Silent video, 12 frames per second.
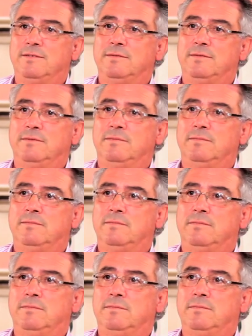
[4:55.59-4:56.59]

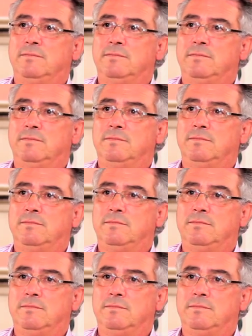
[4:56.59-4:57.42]
No one is speaking in this clip.